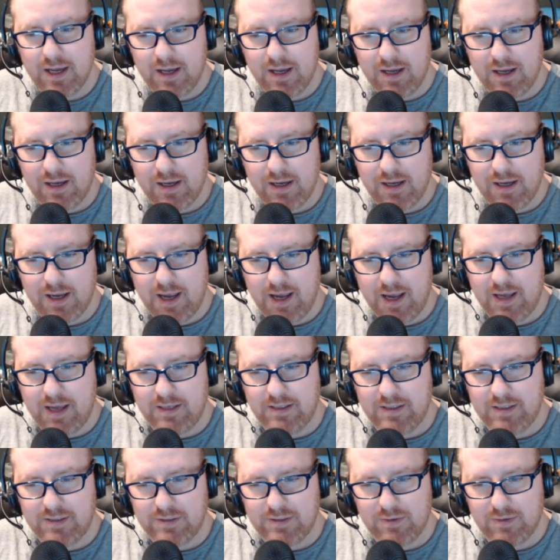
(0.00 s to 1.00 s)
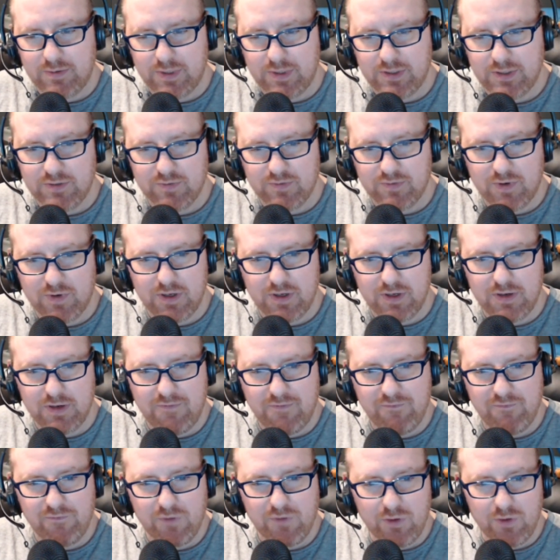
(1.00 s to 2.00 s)
Uh, and it is going to run
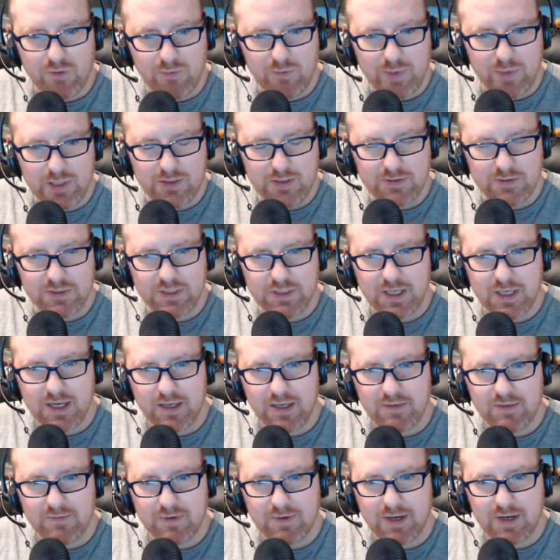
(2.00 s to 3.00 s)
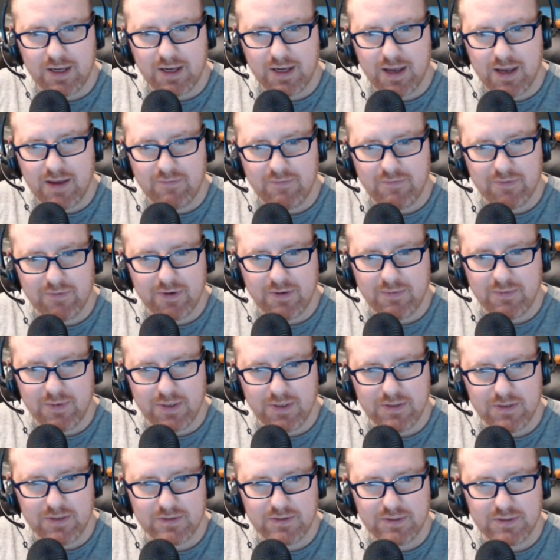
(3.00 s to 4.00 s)
full Windows 10, running every
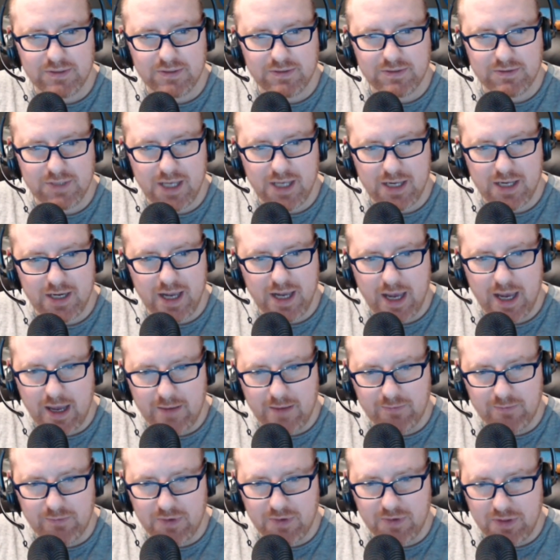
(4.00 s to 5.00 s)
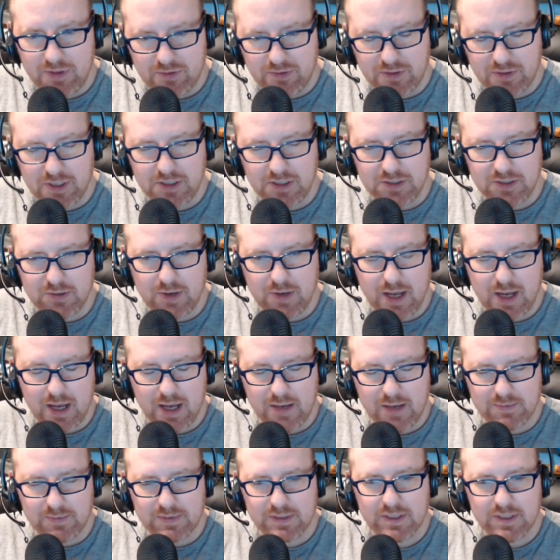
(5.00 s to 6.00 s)
Windows 10 app, Win32
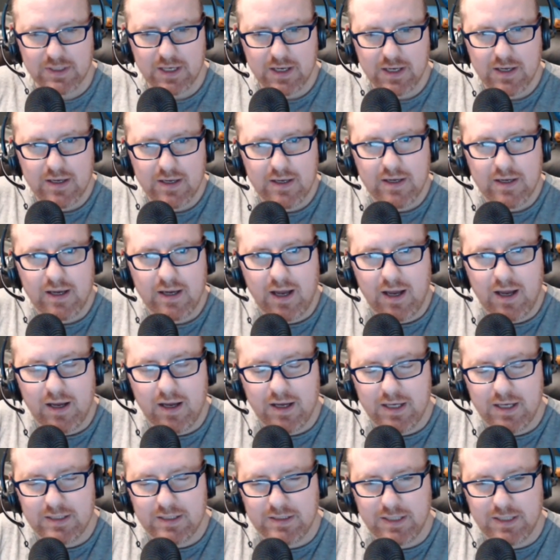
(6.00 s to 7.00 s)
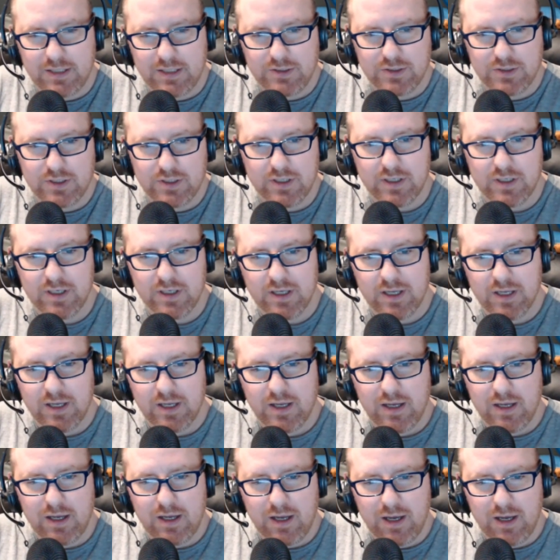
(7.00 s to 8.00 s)
apps, uh, etc.,
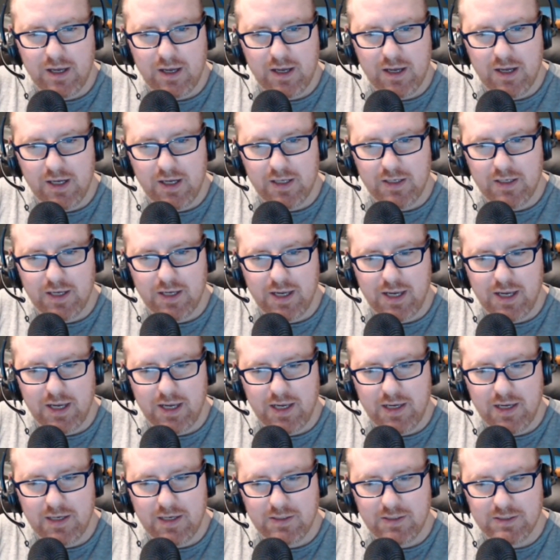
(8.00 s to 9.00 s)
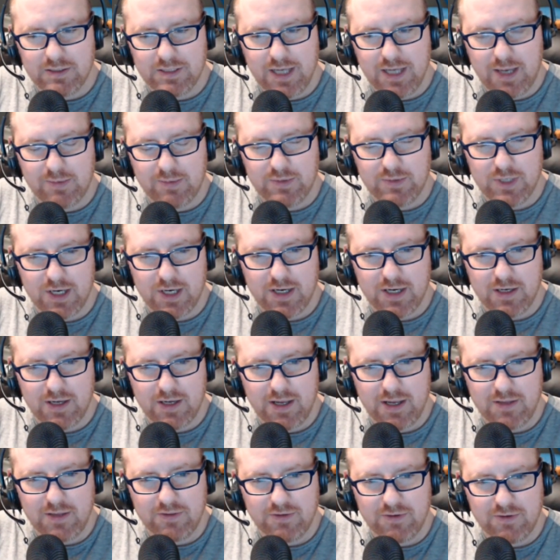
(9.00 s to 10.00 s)
on a Snapdragon
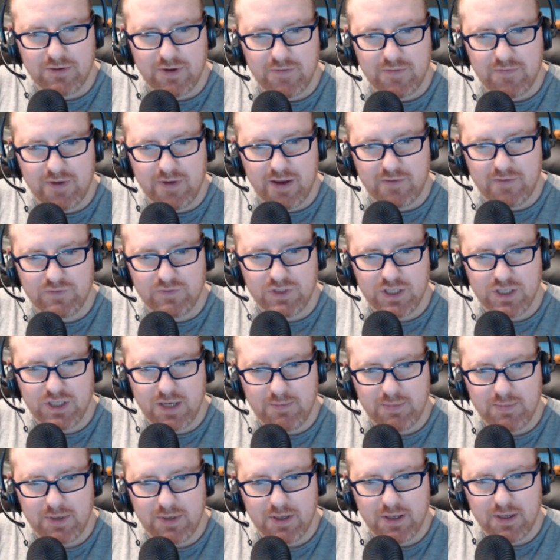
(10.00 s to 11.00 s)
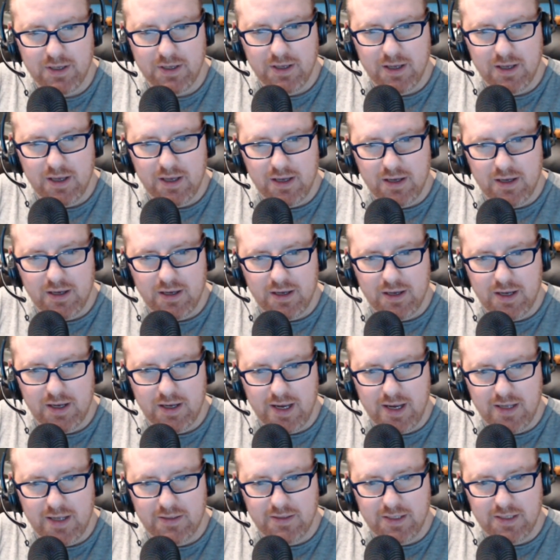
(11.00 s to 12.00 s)
835 chip. Uh,
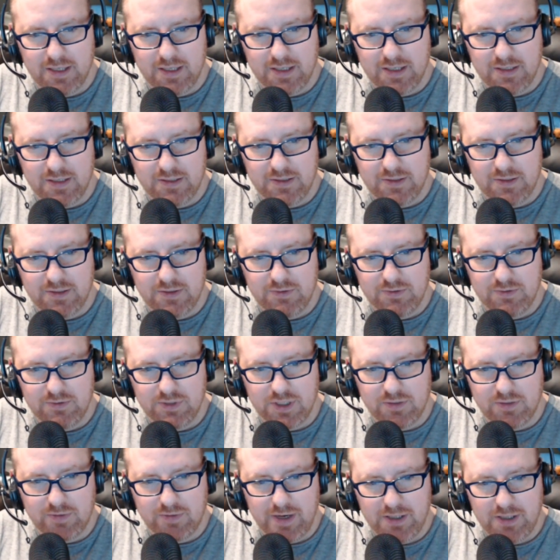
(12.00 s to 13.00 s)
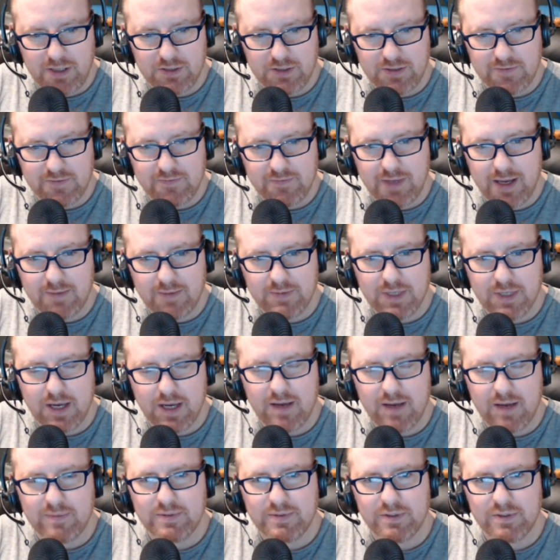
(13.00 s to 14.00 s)
and these new generation of
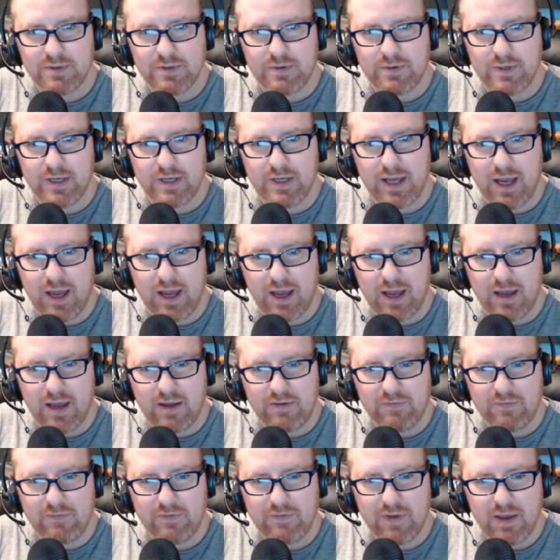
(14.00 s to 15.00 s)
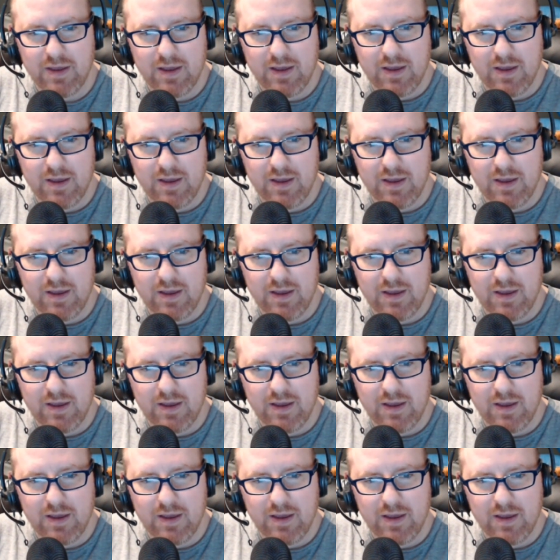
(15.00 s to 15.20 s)
laptops are going to have